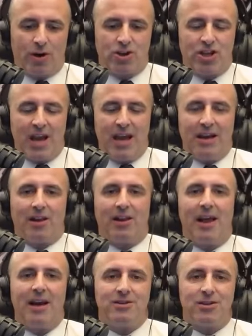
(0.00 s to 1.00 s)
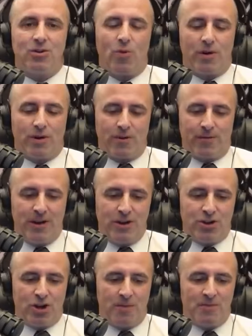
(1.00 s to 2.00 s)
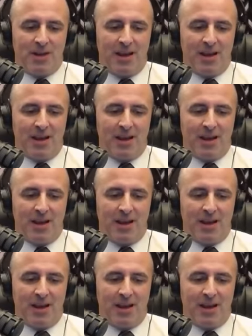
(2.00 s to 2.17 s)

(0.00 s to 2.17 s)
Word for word: Shane Clanton won your feature.